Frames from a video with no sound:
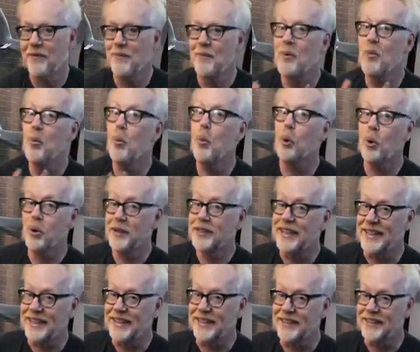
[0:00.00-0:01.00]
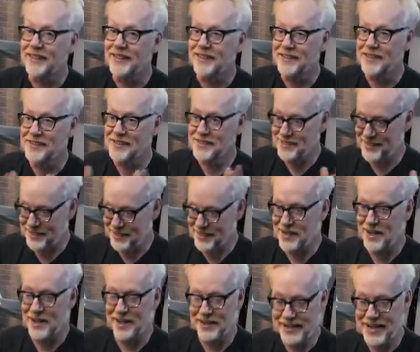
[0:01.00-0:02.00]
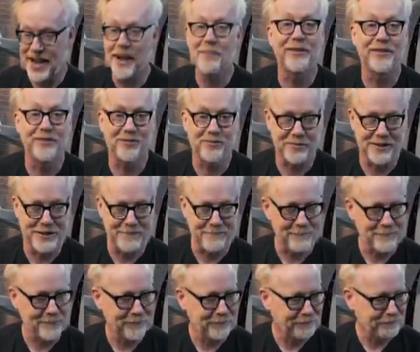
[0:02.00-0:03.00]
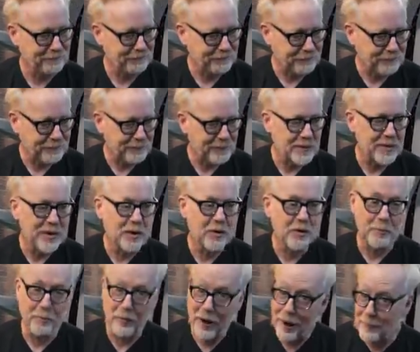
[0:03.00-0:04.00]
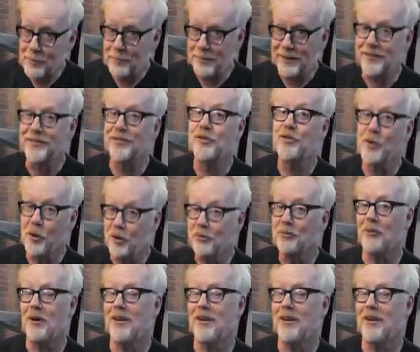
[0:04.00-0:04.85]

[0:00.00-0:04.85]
from a working chemistry. The problem is those